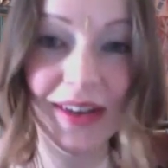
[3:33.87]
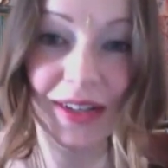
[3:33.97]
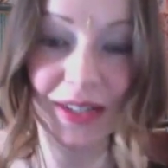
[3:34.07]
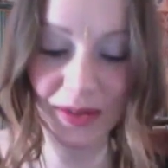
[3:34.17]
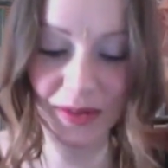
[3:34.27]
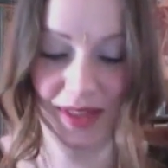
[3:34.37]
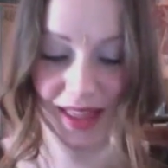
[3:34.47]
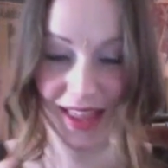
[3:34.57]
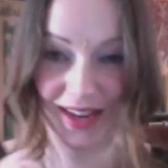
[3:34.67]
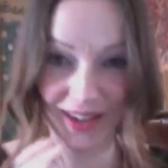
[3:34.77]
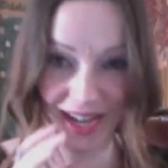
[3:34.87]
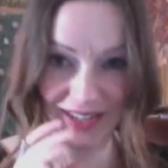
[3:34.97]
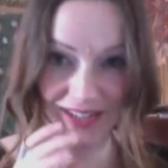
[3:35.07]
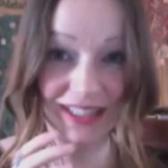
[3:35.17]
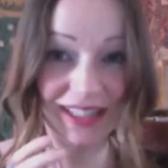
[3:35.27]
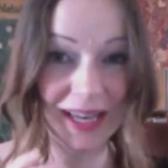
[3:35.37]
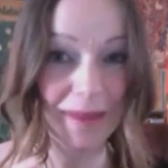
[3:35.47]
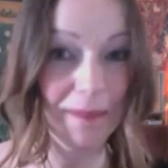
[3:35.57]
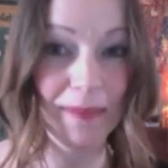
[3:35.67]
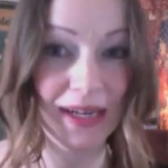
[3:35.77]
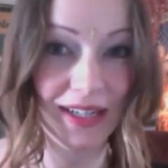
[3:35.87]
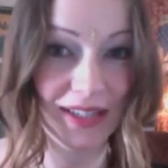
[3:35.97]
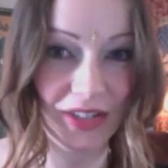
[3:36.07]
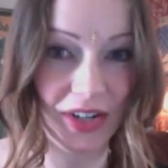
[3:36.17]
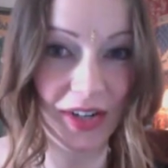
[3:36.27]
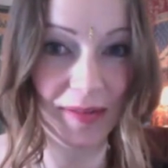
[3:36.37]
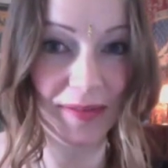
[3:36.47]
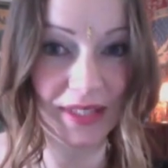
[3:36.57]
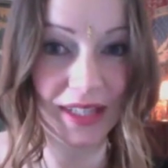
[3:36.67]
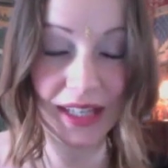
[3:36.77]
So they're actually like merit charms.